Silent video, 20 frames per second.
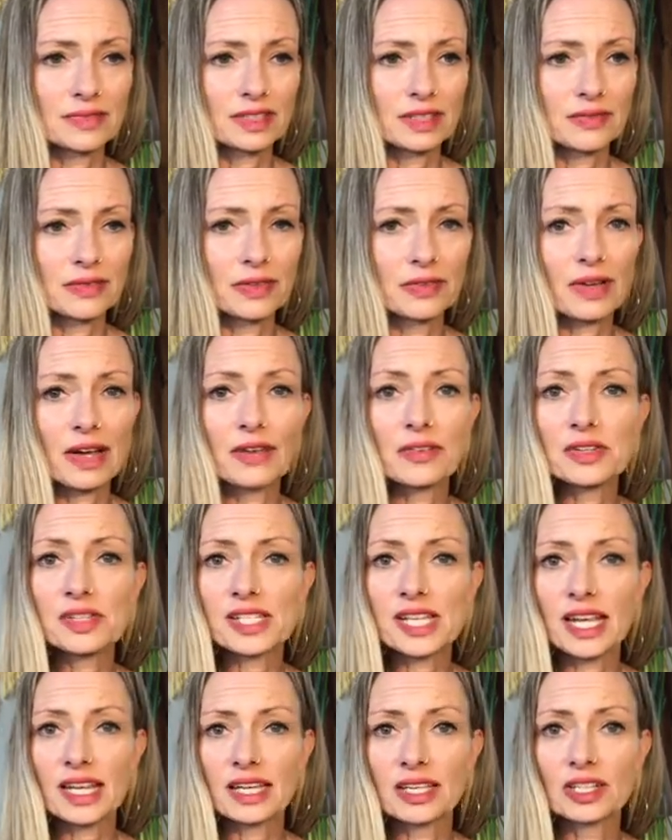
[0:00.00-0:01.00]
If you've ever
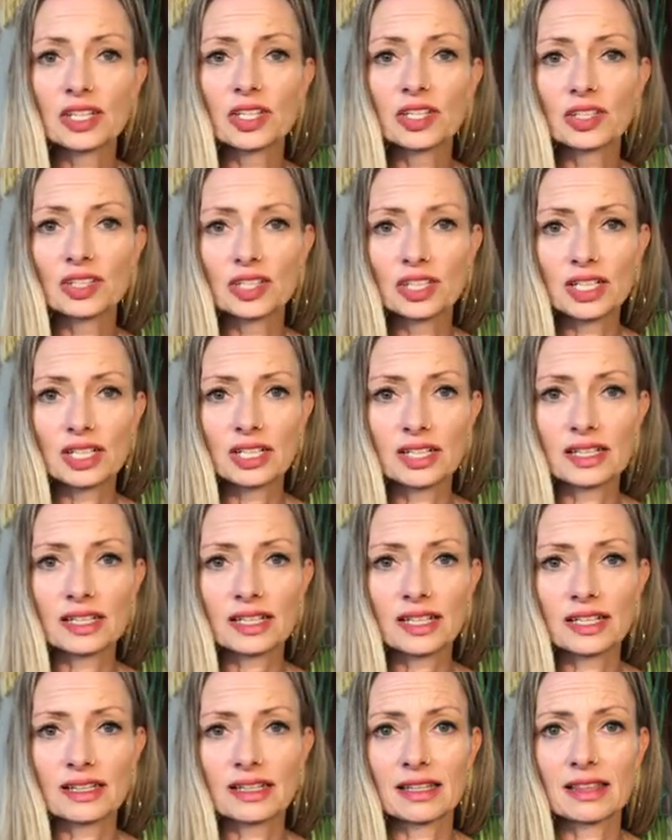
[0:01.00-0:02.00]
taken a
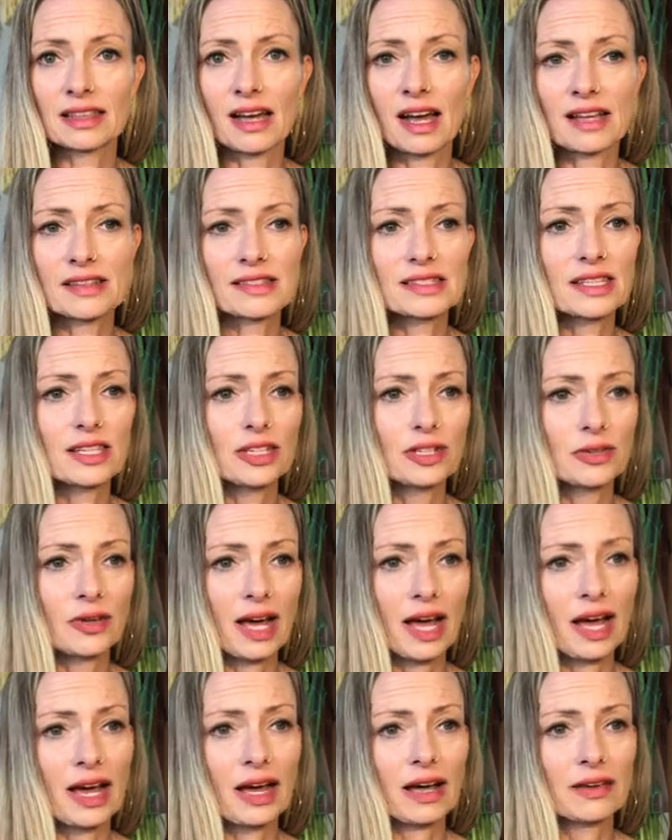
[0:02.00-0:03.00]
look at the thoughts that you
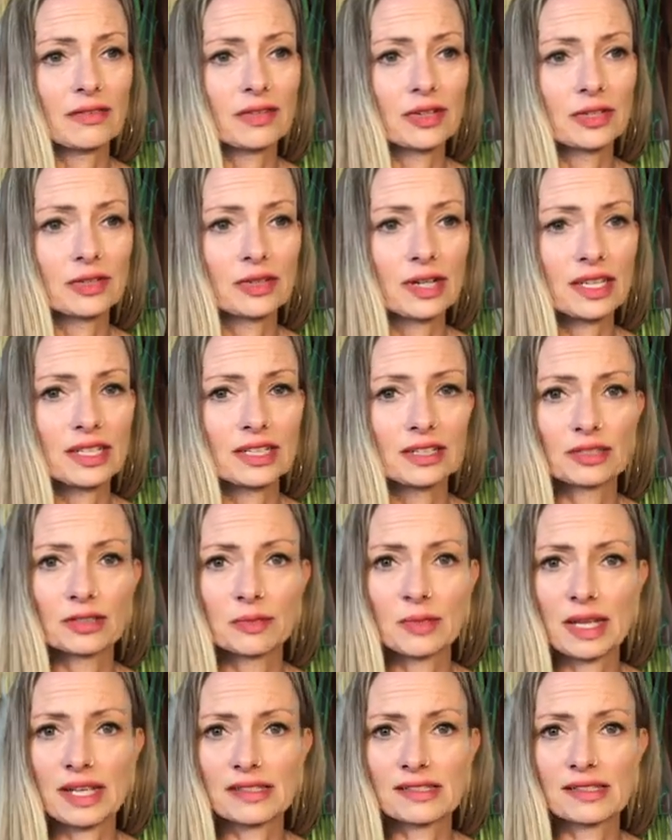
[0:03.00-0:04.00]
have on a
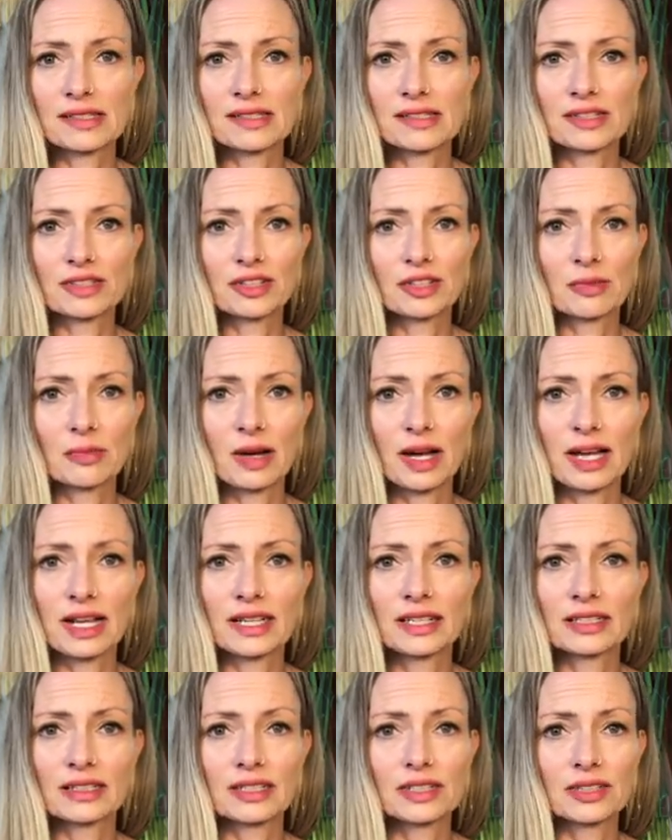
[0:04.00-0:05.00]
regular basis in your
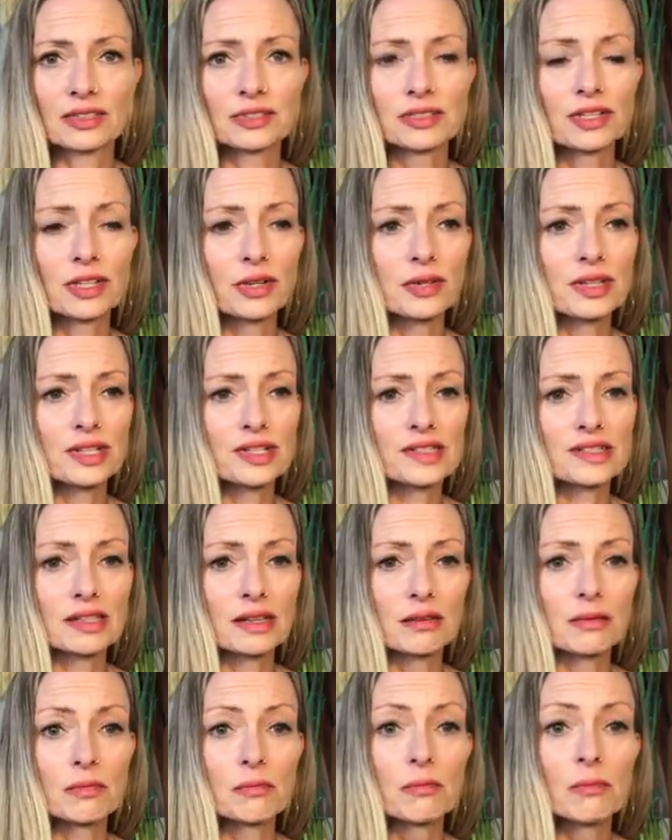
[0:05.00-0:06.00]
mind, you'll notice
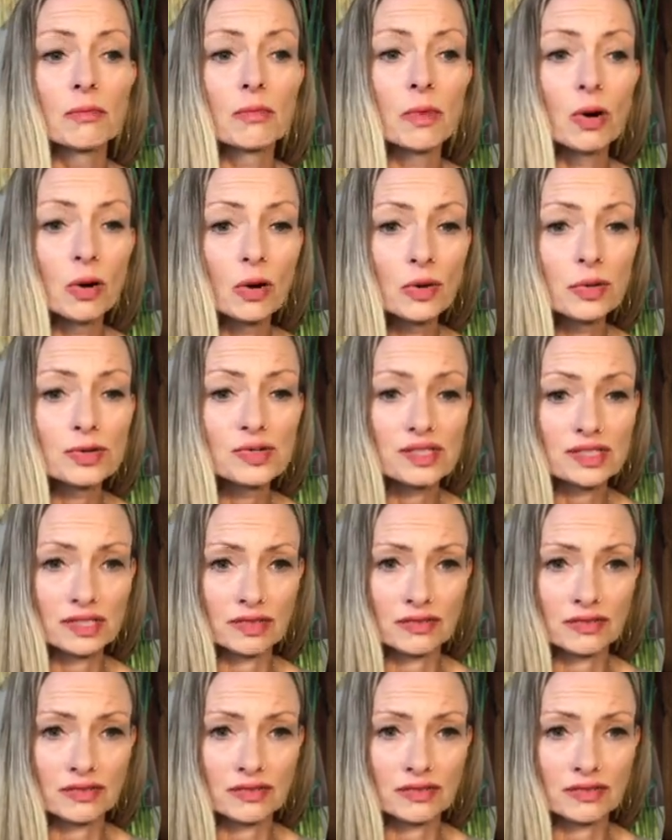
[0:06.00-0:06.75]
that most